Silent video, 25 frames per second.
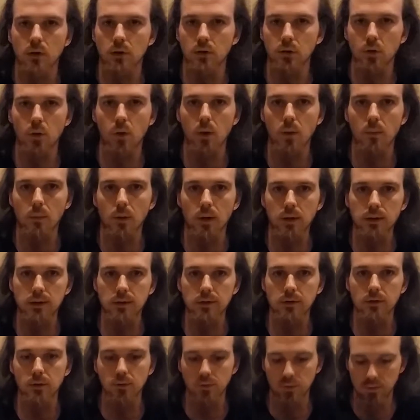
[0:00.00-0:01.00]
Hello everybody,
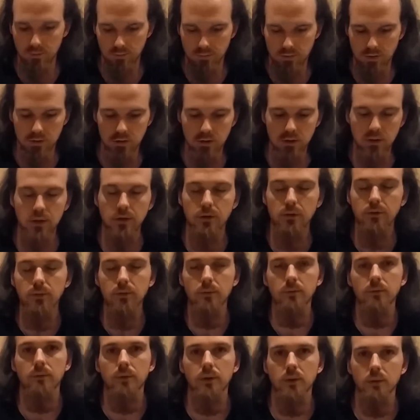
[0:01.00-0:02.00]
Unholy Vision here
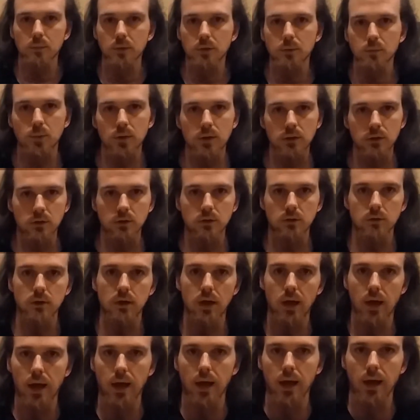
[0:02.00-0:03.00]
from Venomous Pictures,
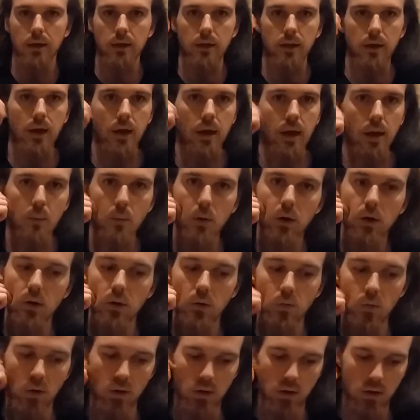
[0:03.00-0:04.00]
and today I
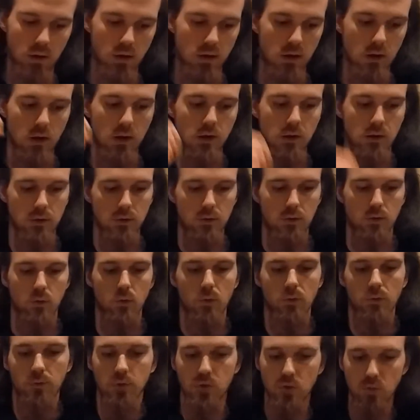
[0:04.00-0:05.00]
bring you a
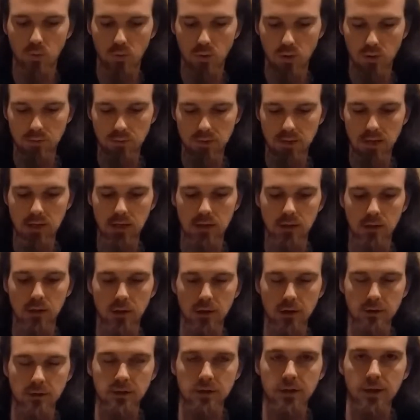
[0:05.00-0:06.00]
review of the
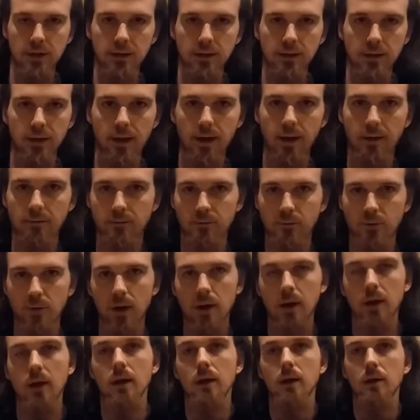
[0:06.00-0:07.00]
Logitech
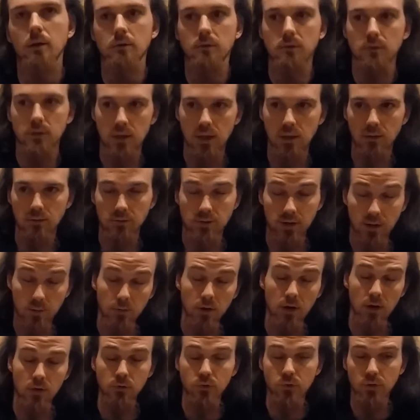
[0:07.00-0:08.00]

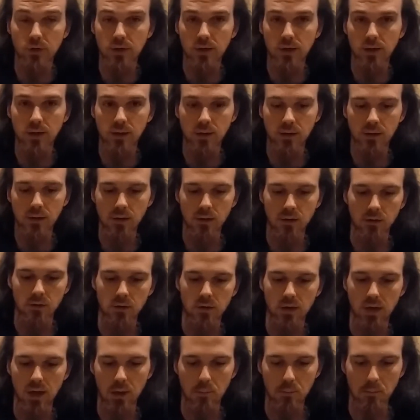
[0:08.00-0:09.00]
F710
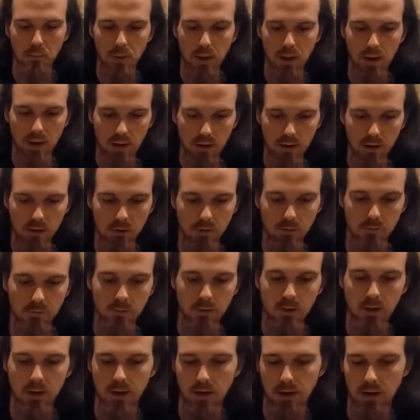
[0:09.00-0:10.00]
gamepad here.
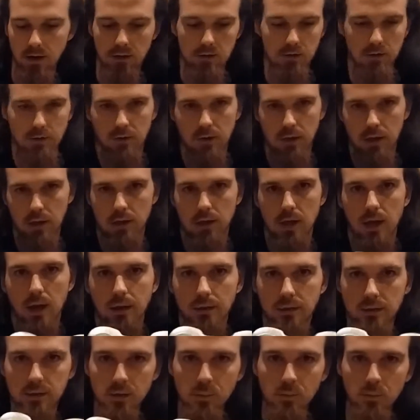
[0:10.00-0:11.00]
It's
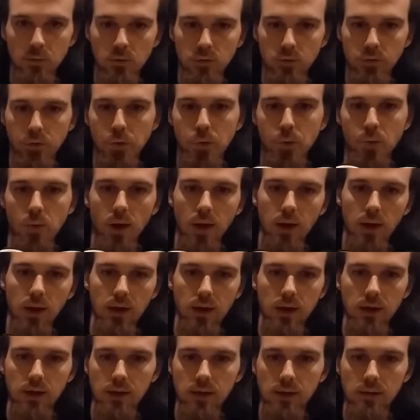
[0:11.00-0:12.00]
designed similar to
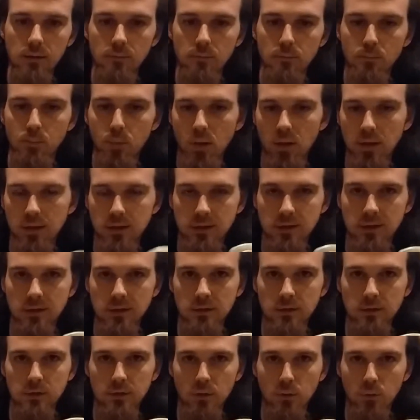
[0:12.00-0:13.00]
a
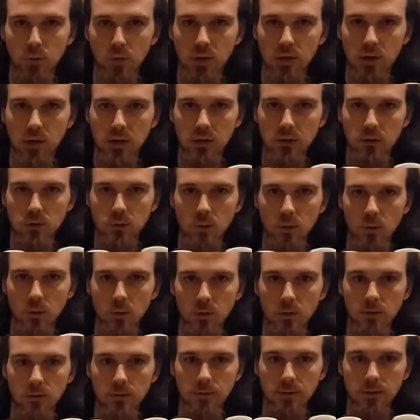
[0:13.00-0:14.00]
PlayStation 3
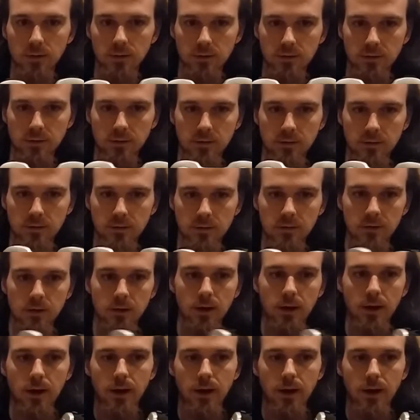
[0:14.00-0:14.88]
controller, in a sense,